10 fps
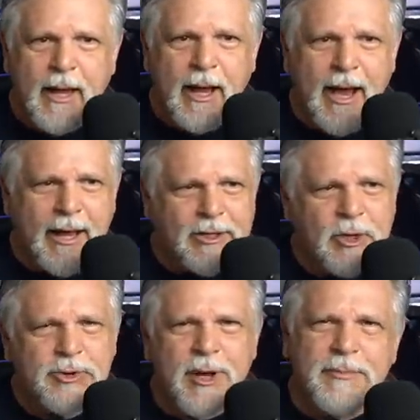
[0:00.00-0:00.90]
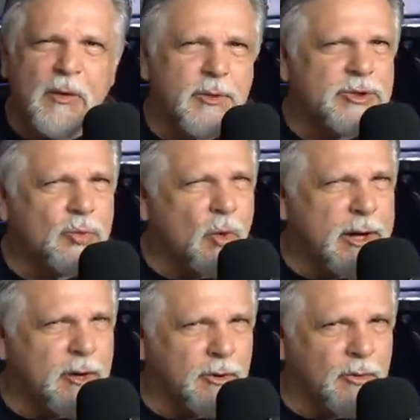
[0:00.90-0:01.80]
I knew something was
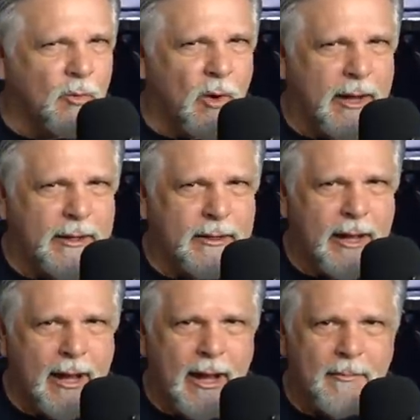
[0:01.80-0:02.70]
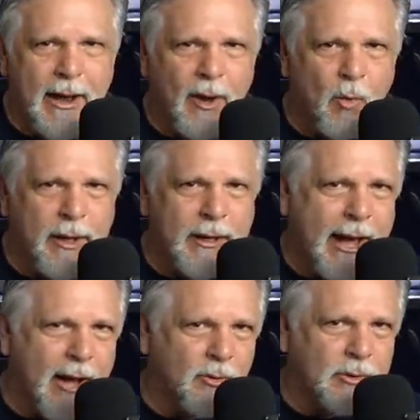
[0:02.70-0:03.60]
weird when I went
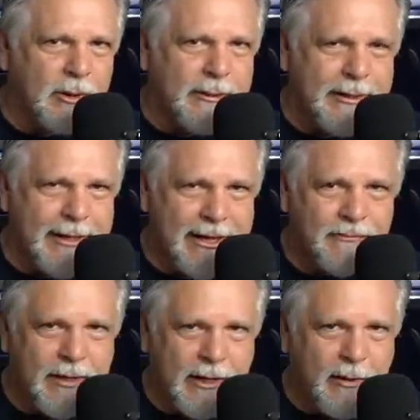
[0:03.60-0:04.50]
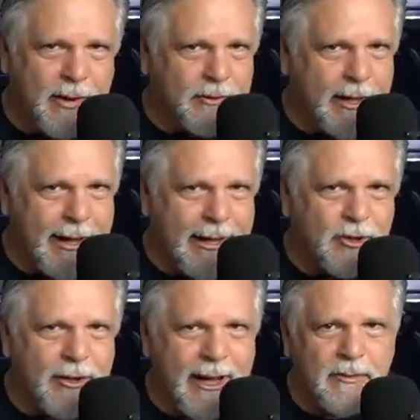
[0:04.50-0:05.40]
out in the evening around 8
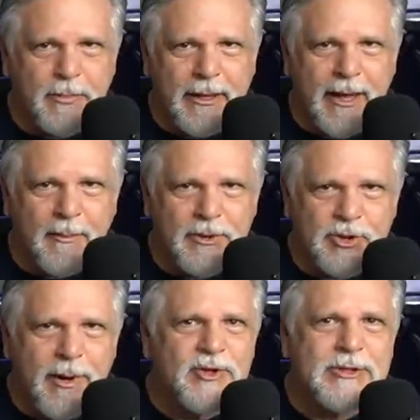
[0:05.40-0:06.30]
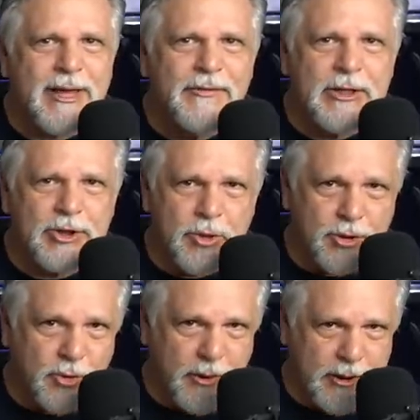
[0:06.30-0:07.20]
or 9 p.m. It was around 72
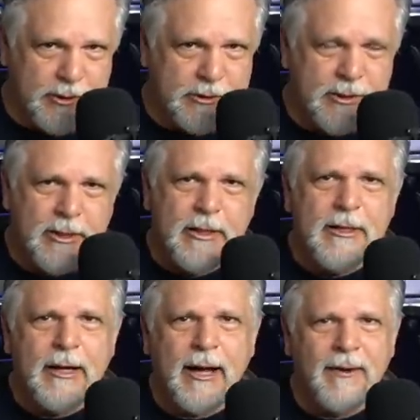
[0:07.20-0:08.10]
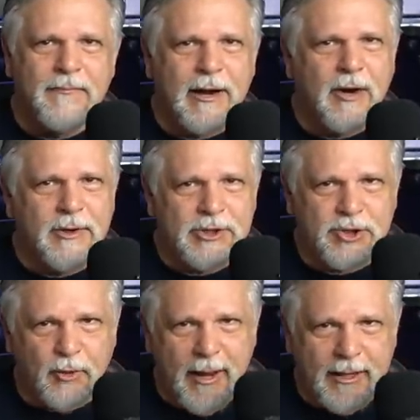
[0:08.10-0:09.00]
degrees, very
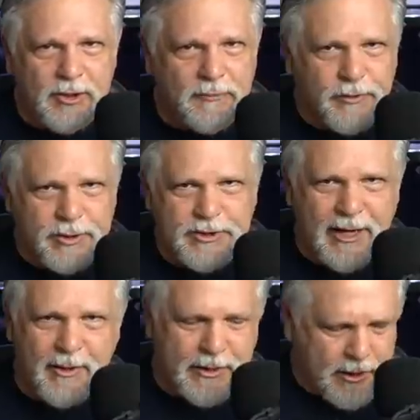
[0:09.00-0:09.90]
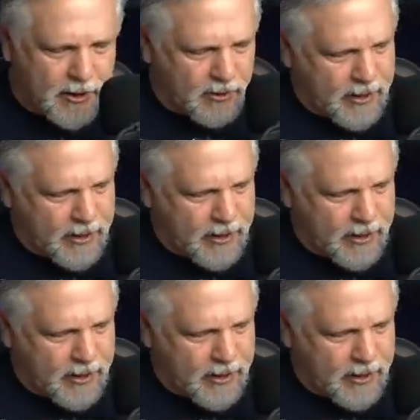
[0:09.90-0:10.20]
strange for this time of year.